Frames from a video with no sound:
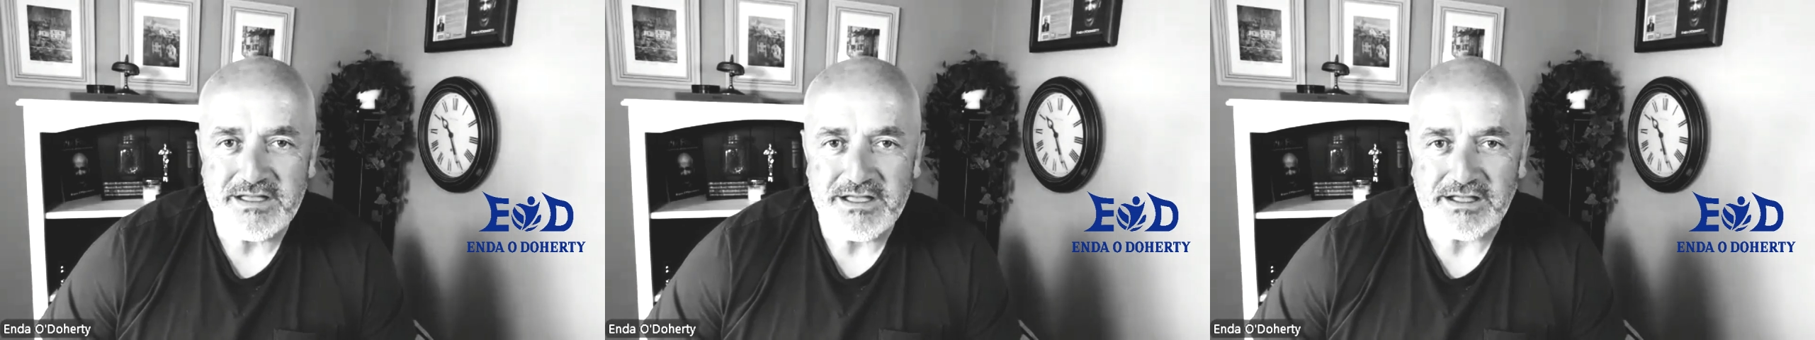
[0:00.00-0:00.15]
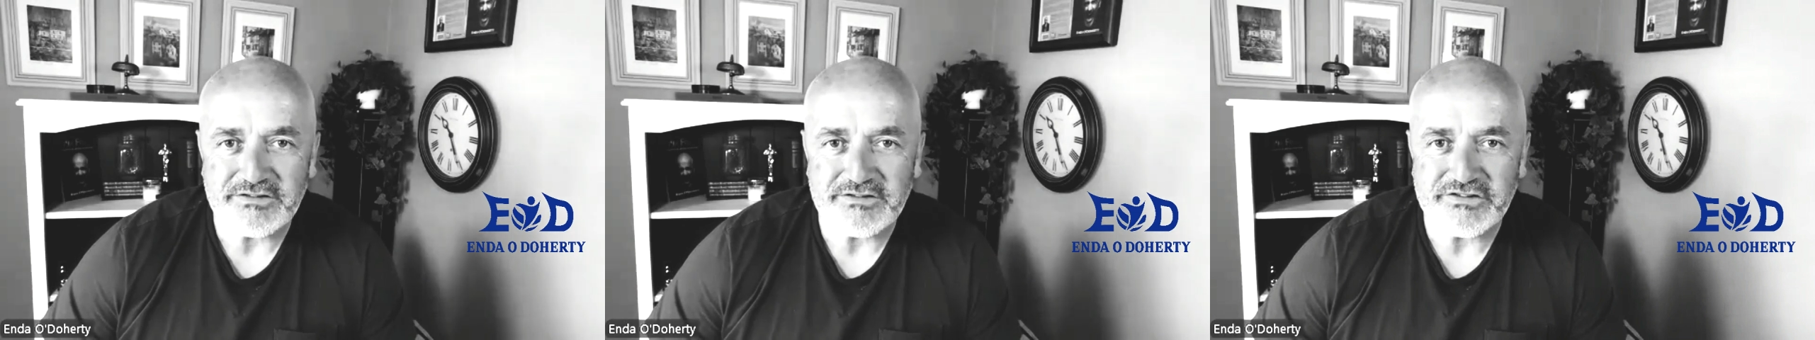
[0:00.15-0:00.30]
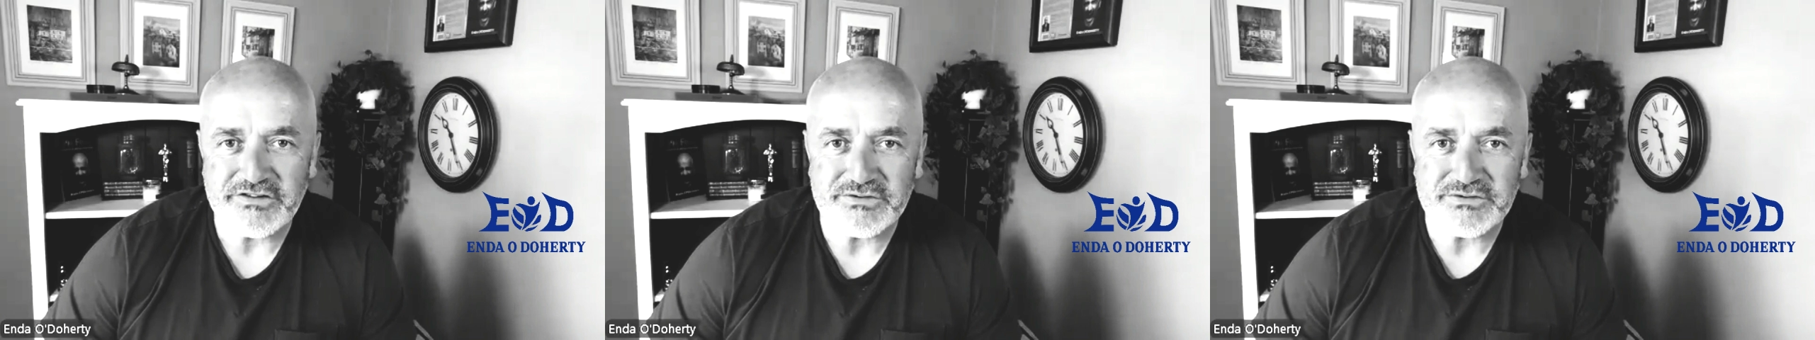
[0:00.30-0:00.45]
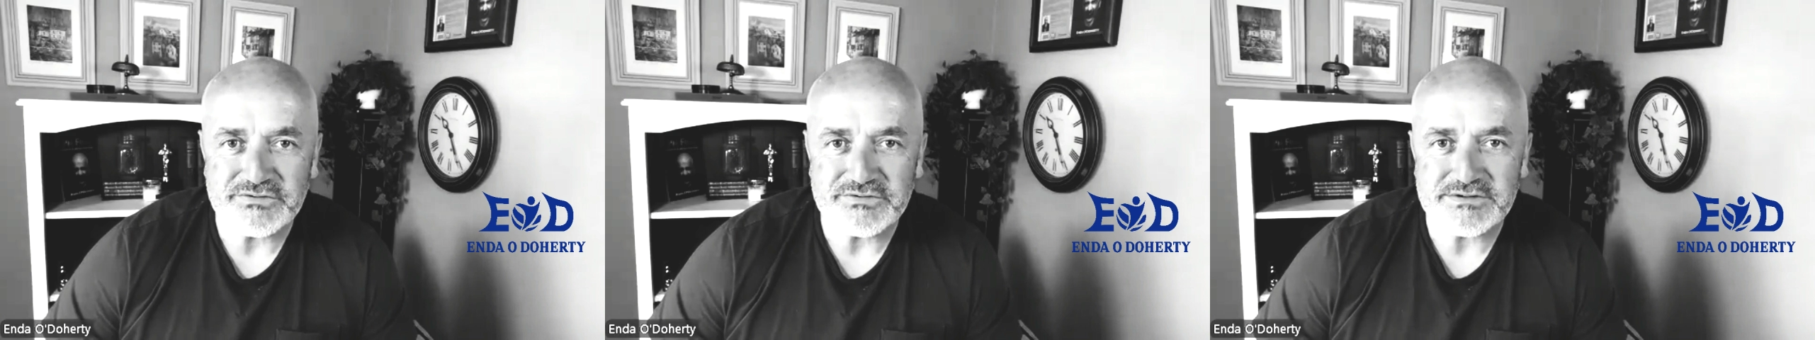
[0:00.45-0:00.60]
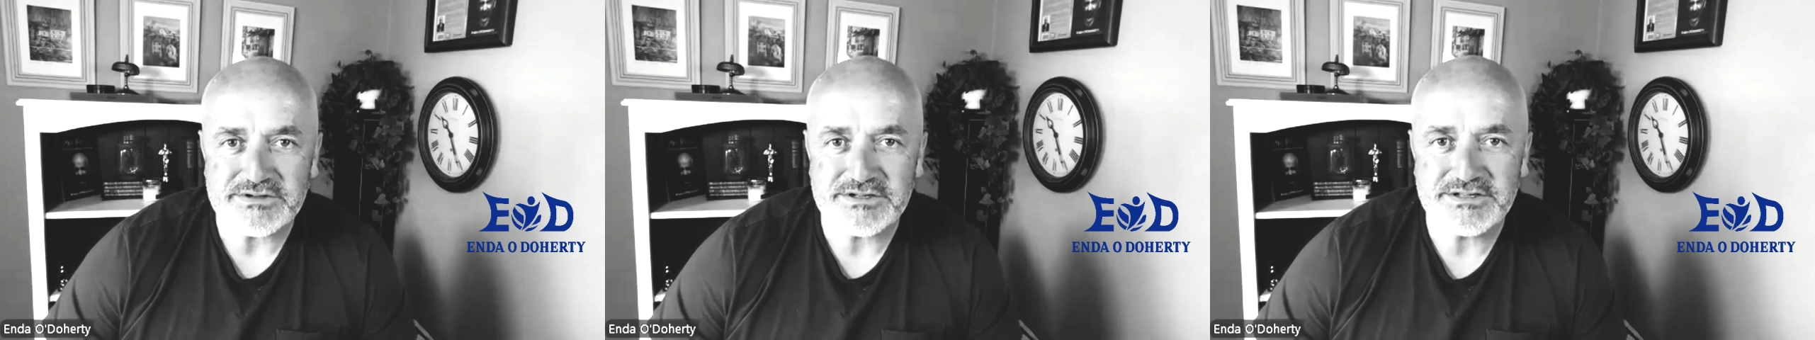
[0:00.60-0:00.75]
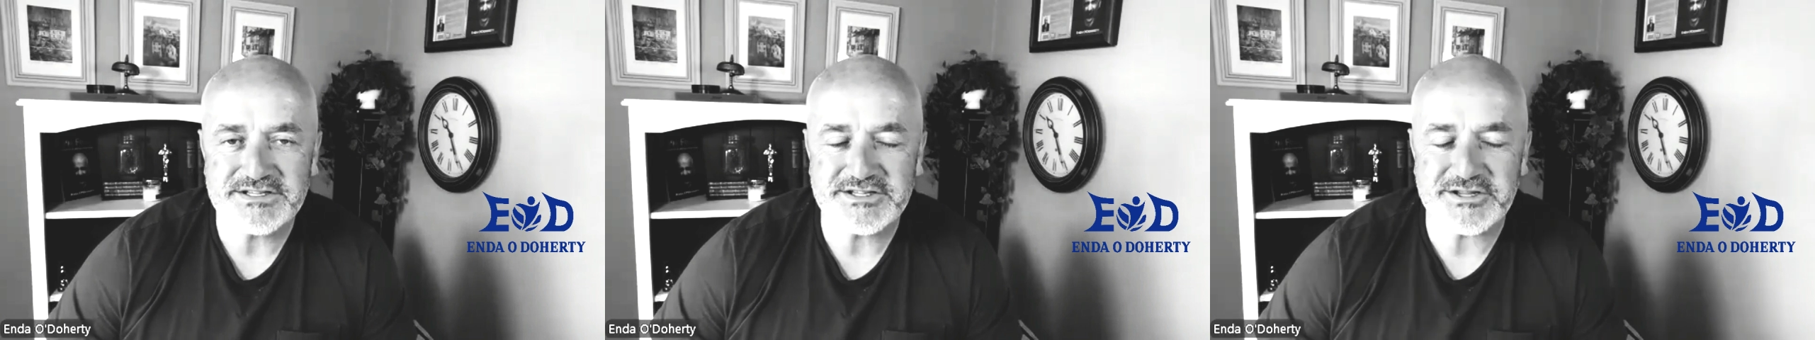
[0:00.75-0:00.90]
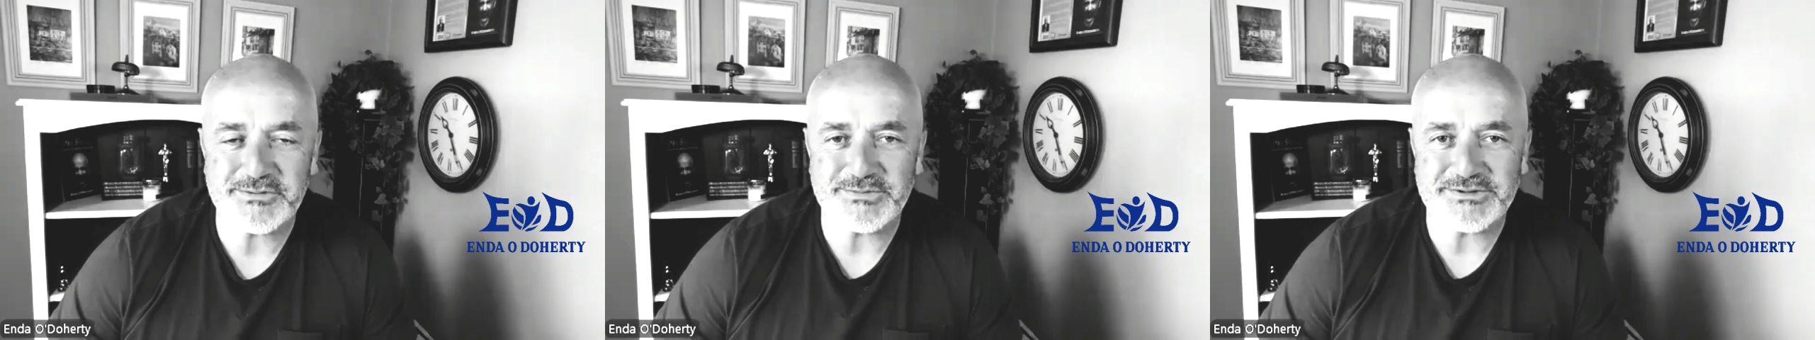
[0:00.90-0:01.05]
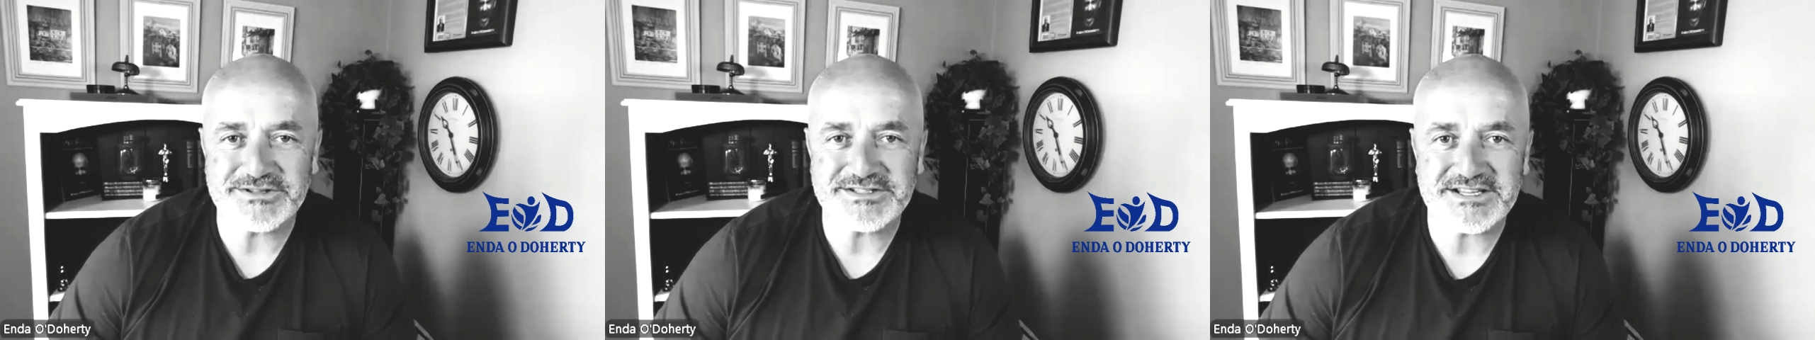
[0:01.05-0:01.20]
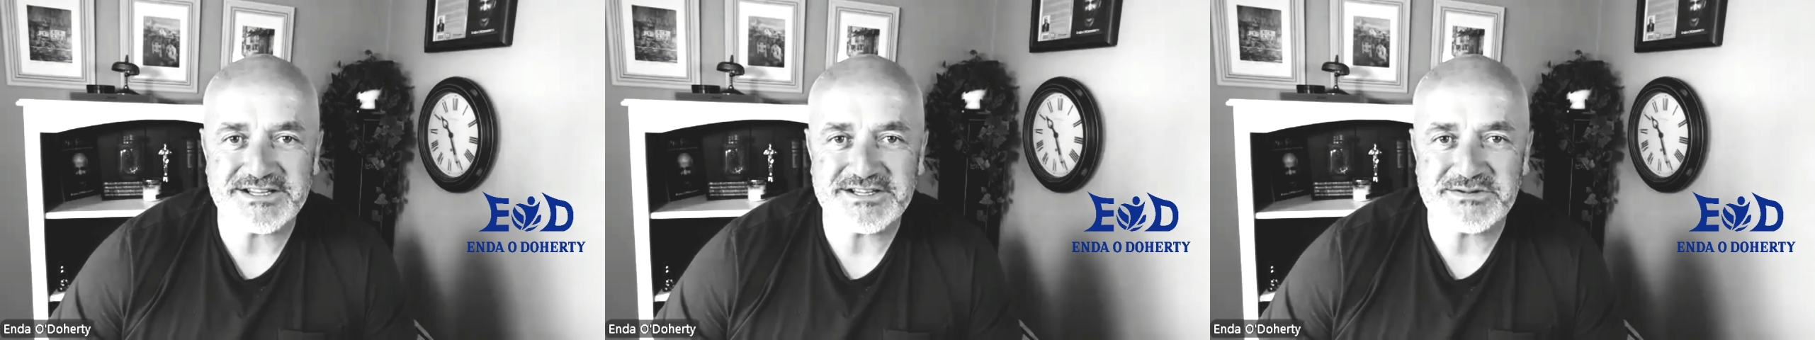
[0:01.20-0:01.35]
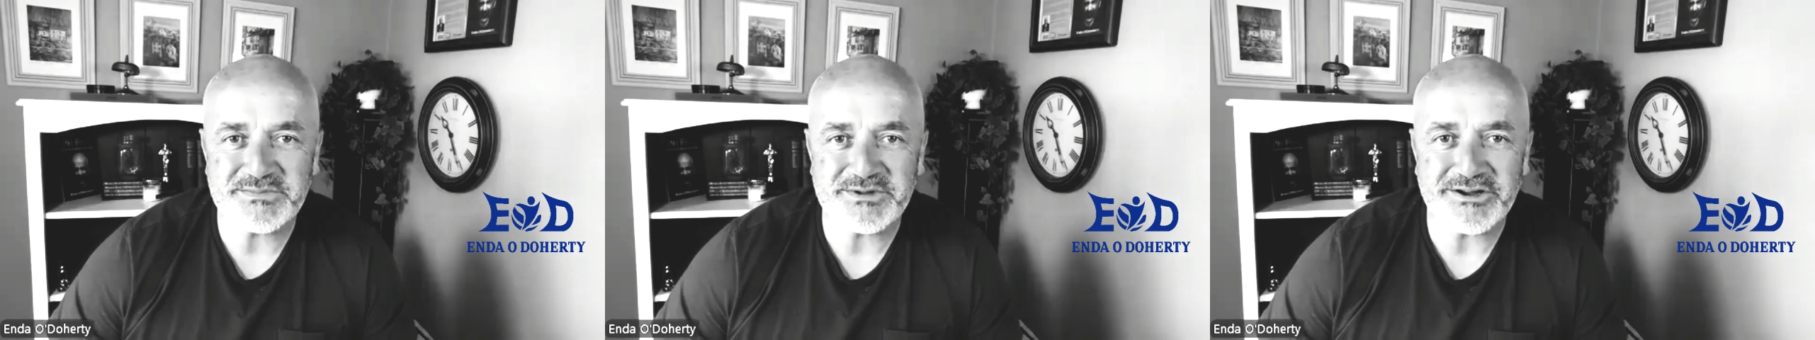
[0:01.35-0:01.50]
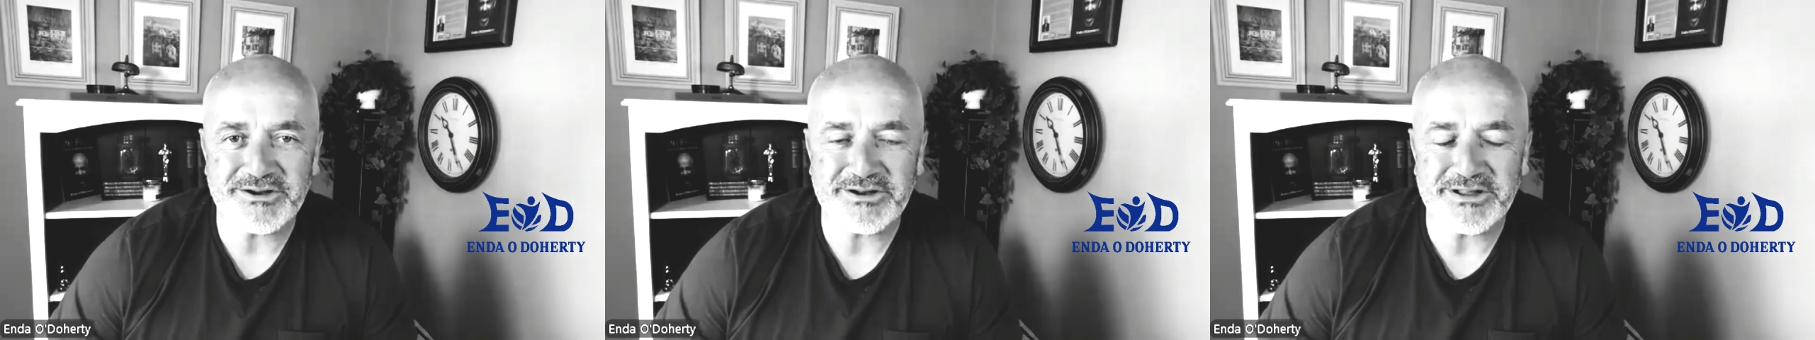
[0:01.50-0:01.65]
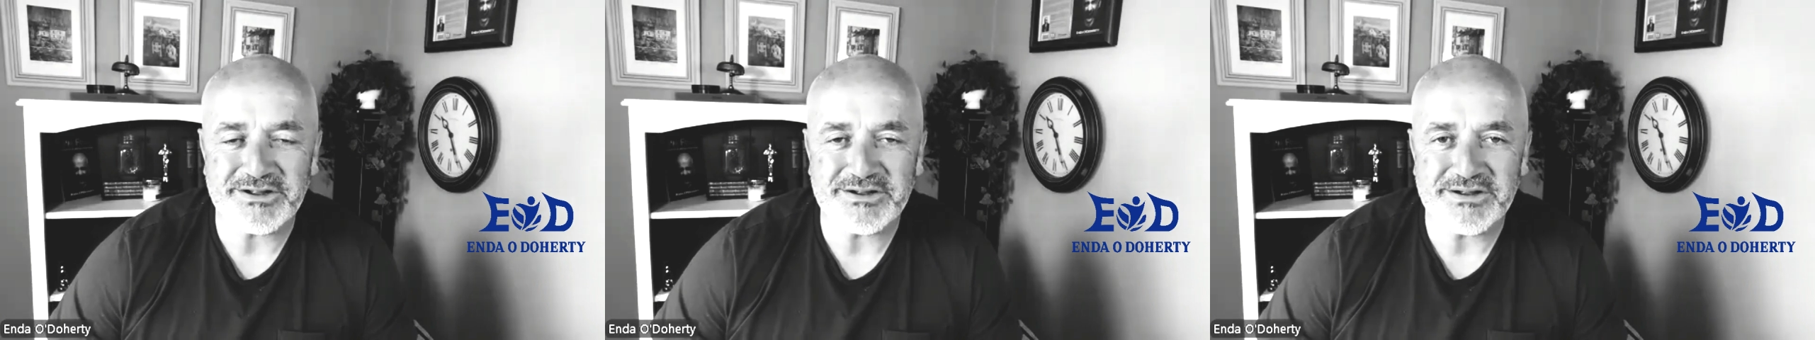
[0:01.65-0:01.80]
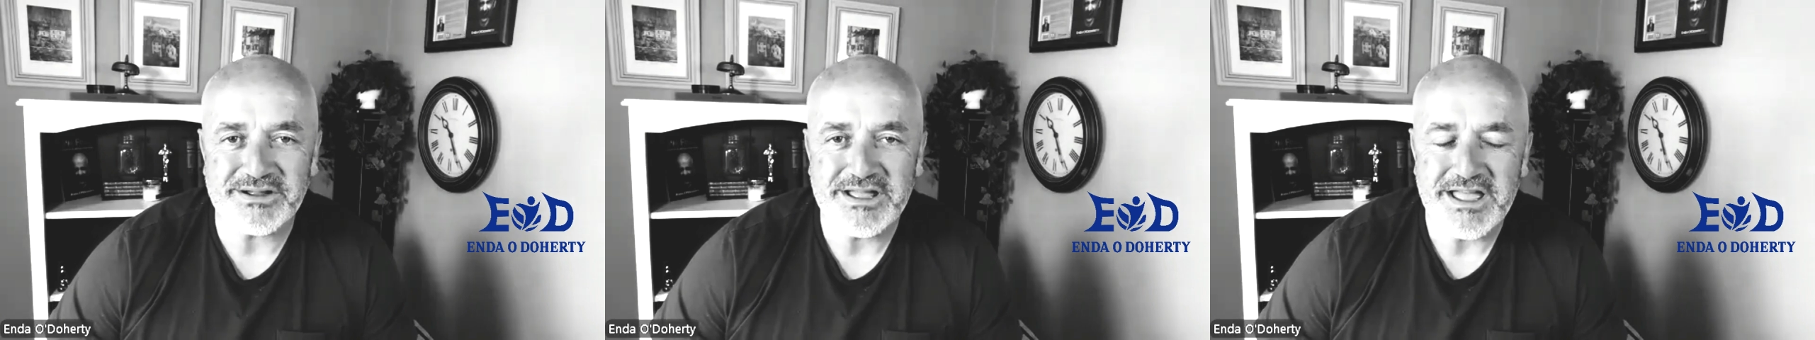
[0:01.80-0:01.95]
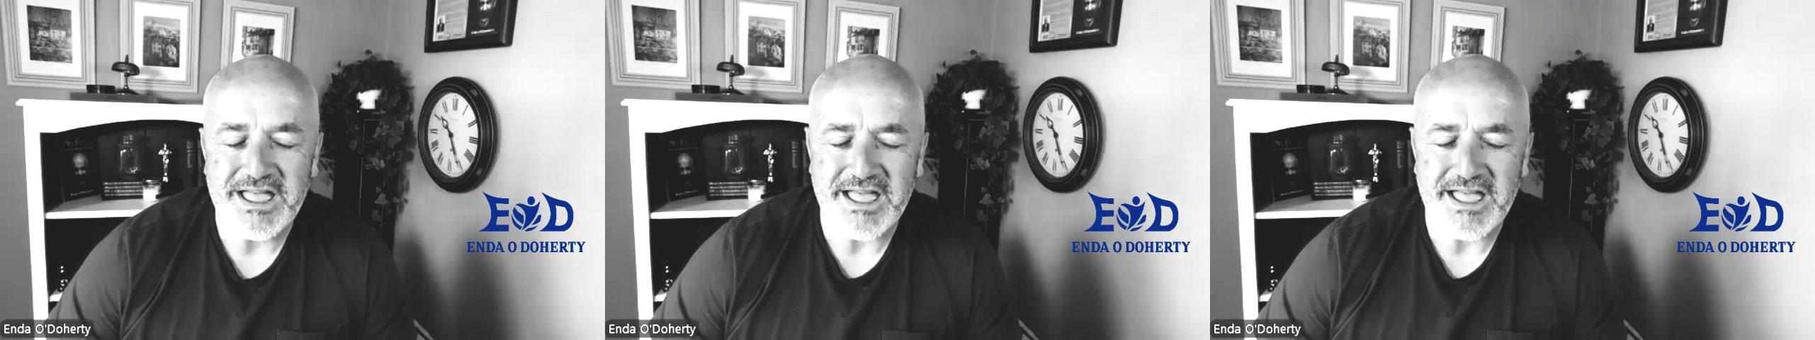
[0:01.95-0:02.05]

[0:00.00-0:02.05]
And someone said to me earlier,